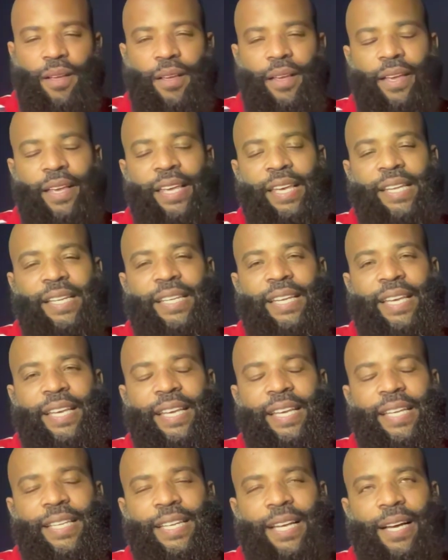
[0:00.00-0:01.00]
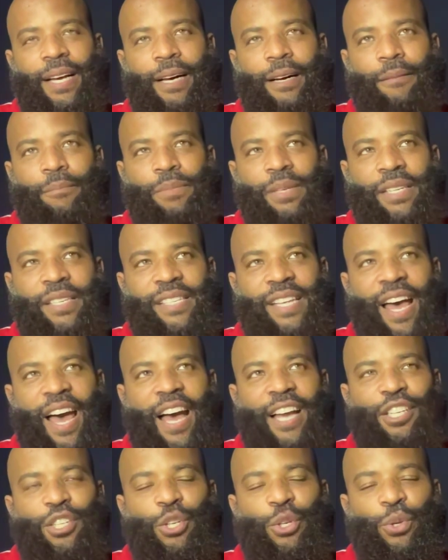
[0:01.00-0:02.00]
he did
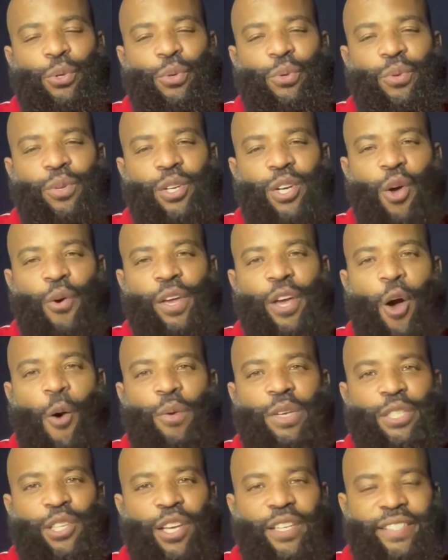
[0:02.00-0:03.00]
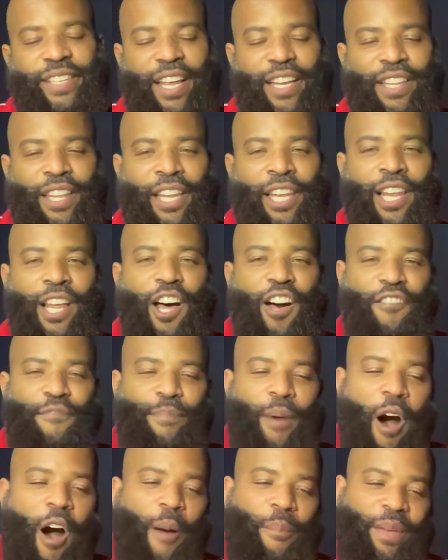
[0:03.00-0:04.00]
decide to, he always does the love
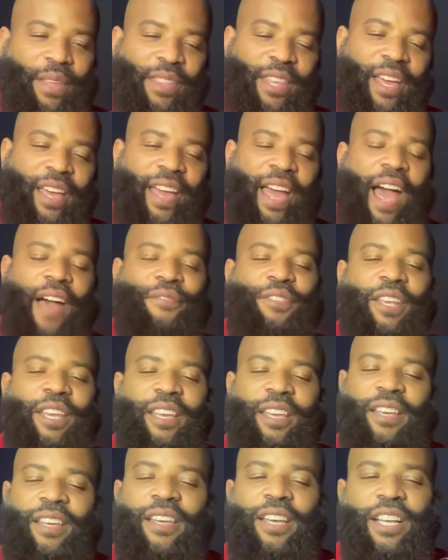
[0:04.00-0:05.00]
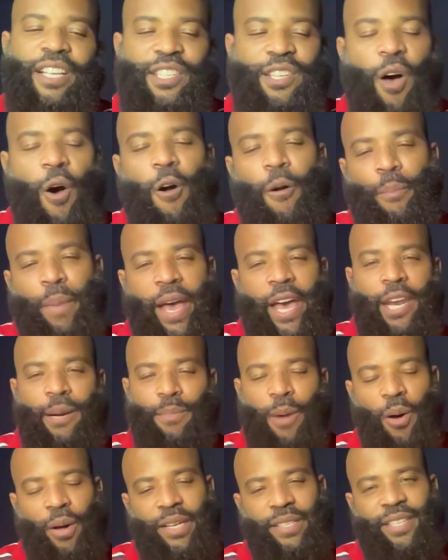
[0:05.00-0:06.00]
bombing thing after he talked bad
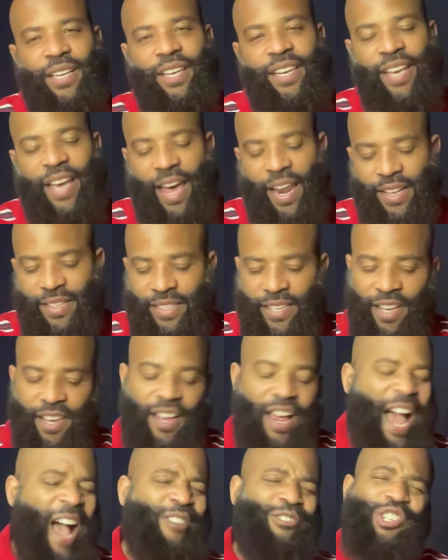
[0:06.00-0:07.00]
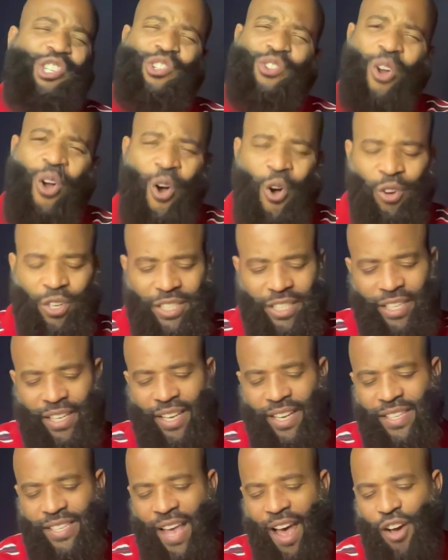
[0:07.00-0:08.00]
about Katina. He got to tell her how strong
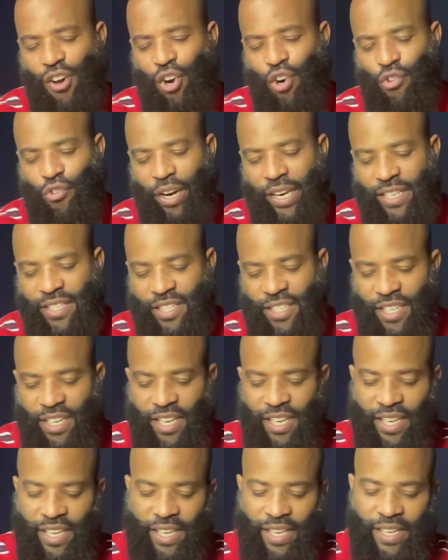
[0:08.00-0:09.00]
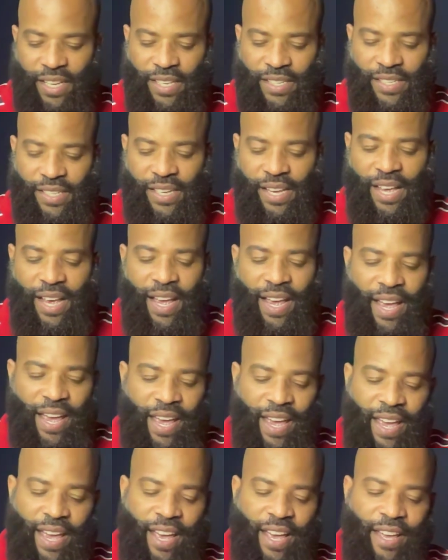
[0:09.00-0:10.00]
she is, how great she is,
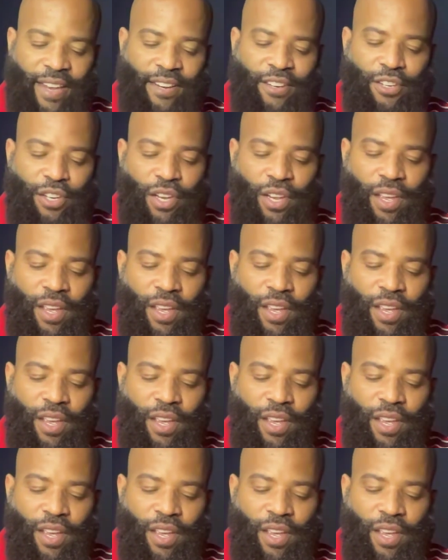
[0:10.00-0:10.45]
and